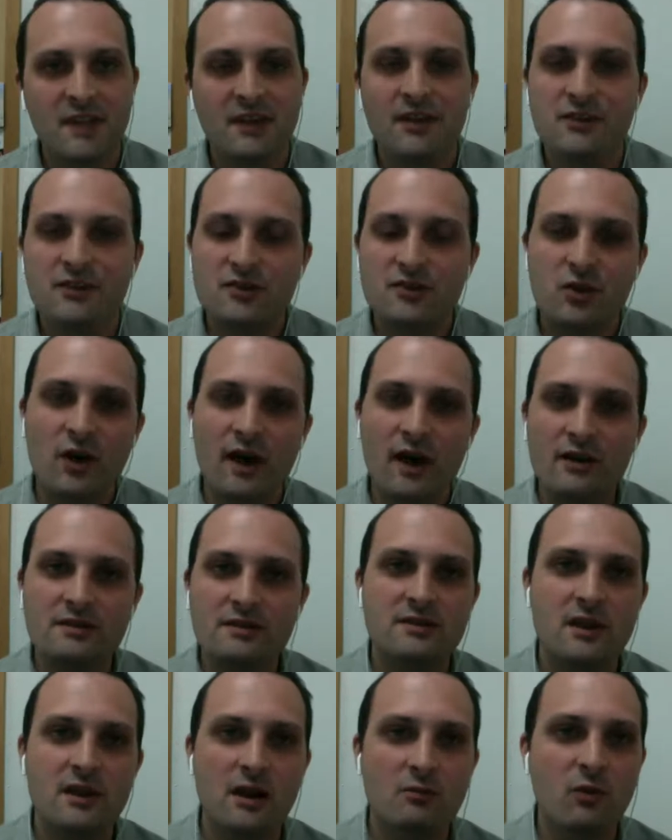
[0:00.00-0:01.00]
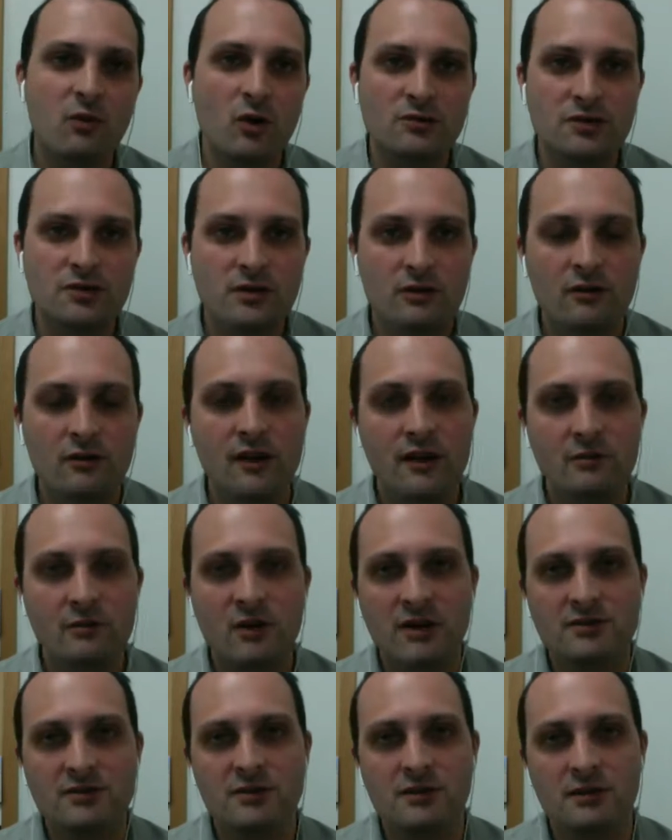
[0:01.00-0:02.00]
So how does motion or
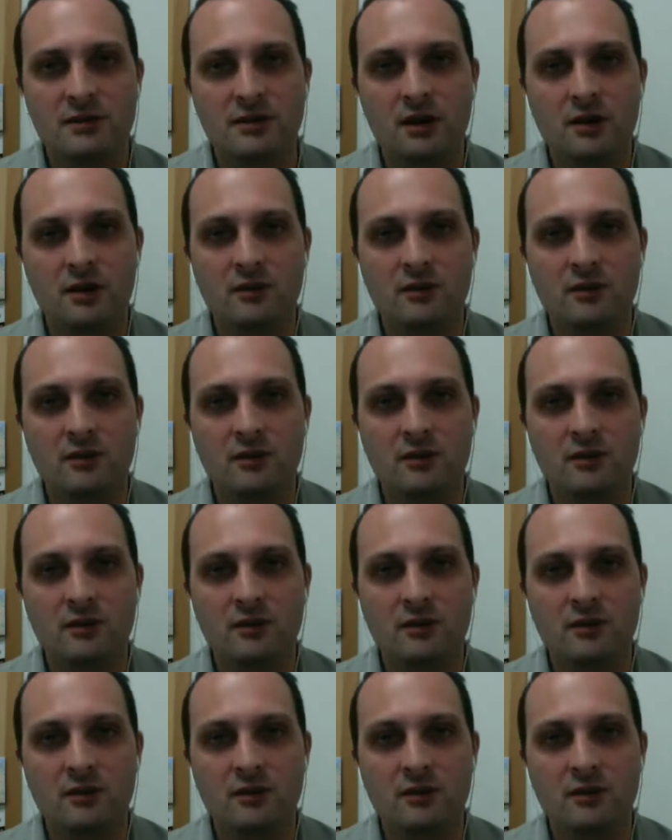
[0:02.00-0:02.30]
animation come